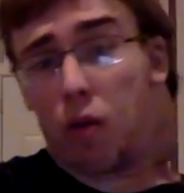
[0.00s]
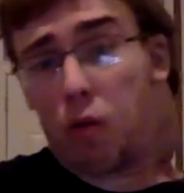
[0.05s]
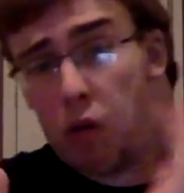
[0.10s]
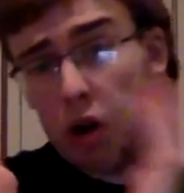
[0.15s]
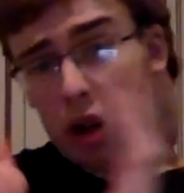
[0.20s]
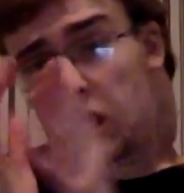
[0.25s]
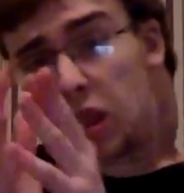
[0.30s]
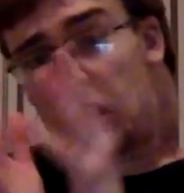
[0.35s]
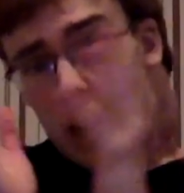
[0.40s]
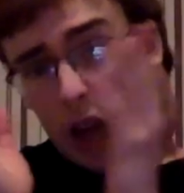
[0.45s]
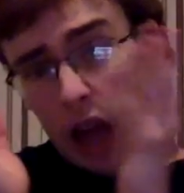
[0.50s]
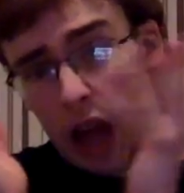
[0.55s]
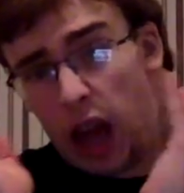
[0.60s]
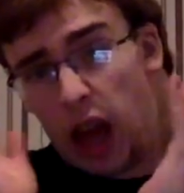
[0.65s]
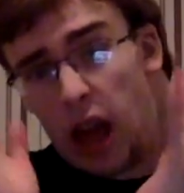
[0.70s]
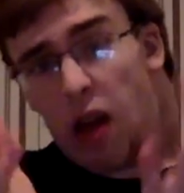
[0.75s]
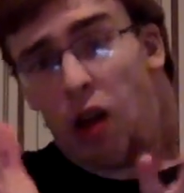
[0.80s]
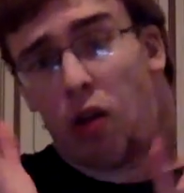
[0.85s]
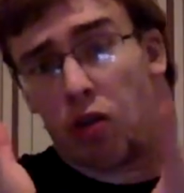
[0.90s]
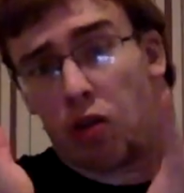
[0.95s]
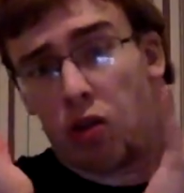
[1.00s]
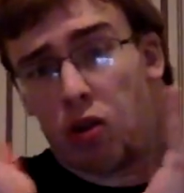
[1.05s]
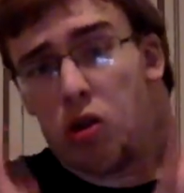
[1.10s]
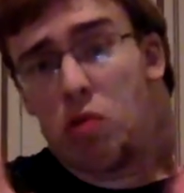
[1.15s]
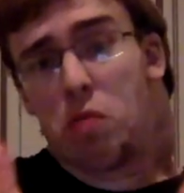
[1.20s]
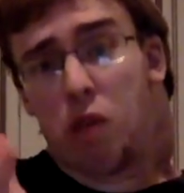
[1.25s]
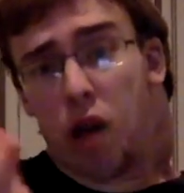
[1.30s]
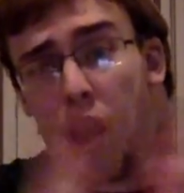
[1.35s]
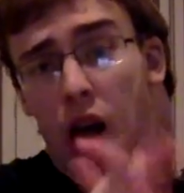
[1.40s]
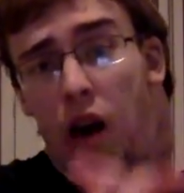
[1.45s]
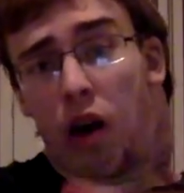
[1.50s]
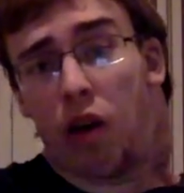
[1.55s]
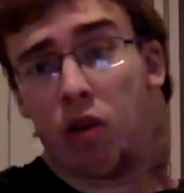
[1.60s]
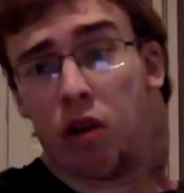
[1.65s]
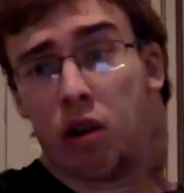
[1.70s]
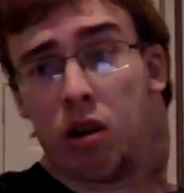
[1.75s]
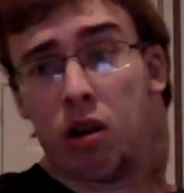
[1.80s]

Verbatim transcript: what the hell, Kubo?